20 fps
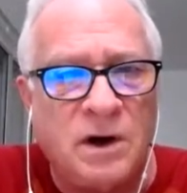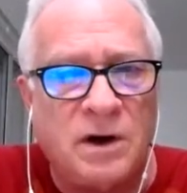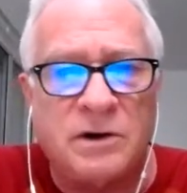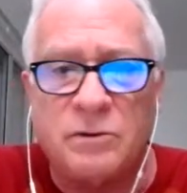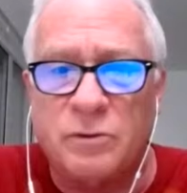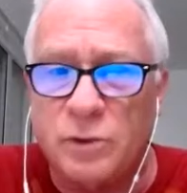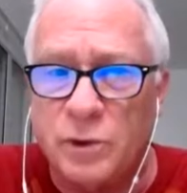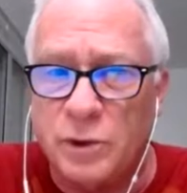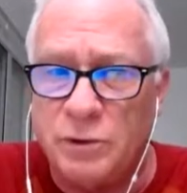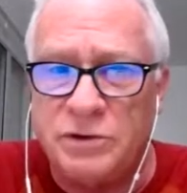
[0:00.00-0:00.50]
on a
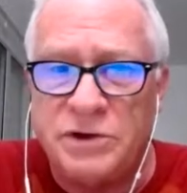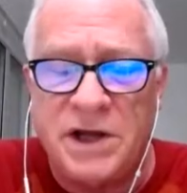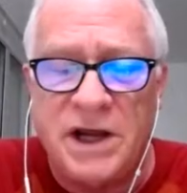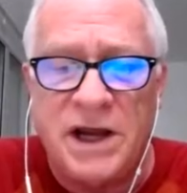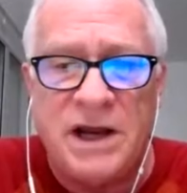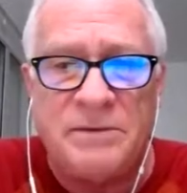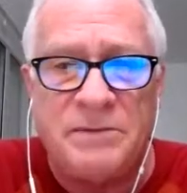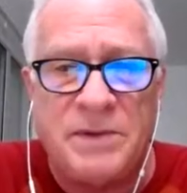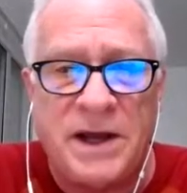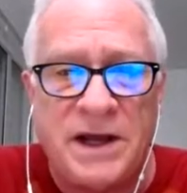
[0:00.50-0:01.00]

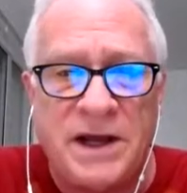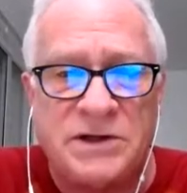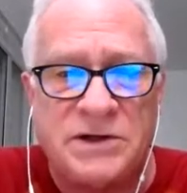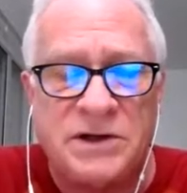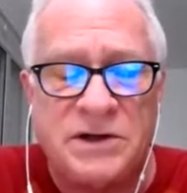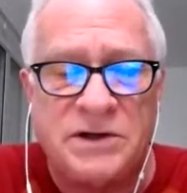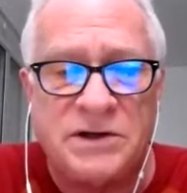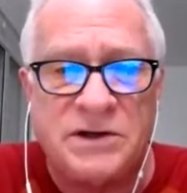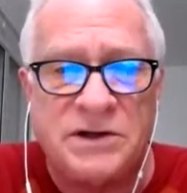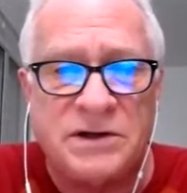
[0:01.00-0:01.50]
routine
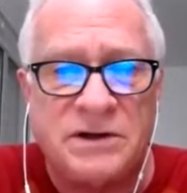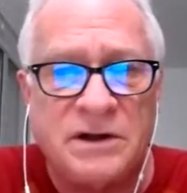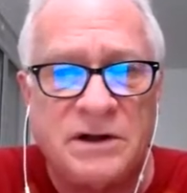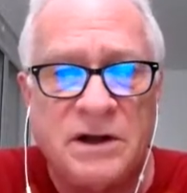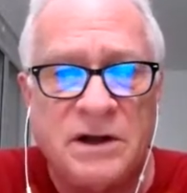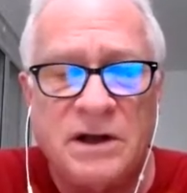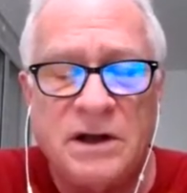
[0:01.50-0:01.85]
basis